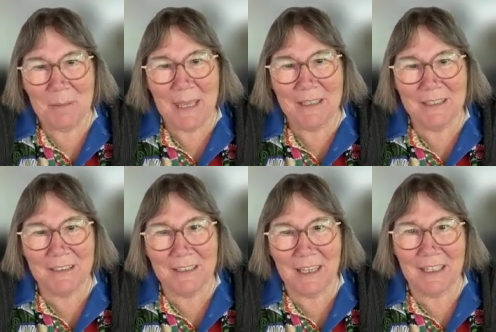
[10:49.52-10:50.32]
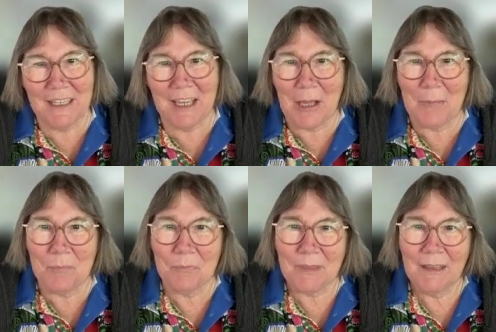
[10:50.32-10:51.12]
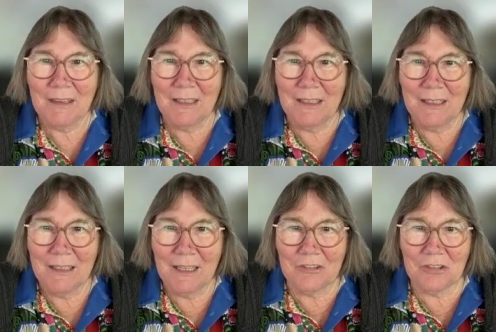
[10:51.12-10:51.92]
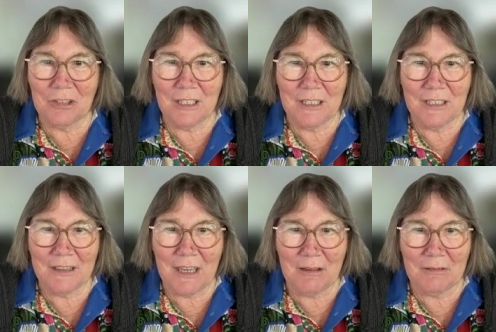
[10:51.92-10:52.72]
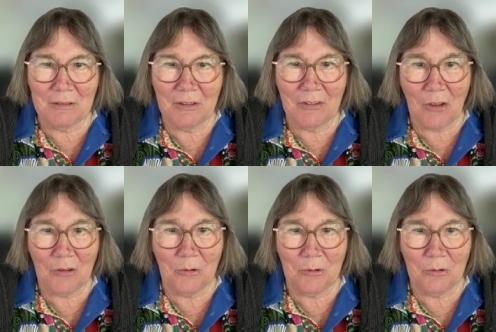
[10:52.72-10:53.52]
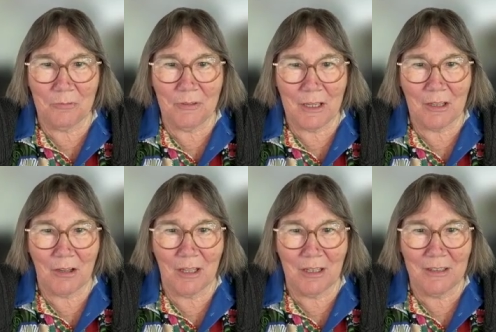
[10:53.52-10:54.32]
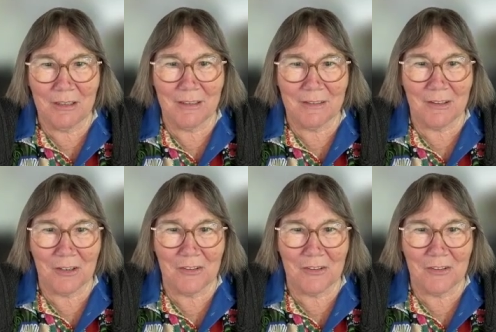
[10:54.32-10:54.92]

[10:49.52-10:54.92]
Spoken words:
painted a tree that is on Norfolk Island that's got a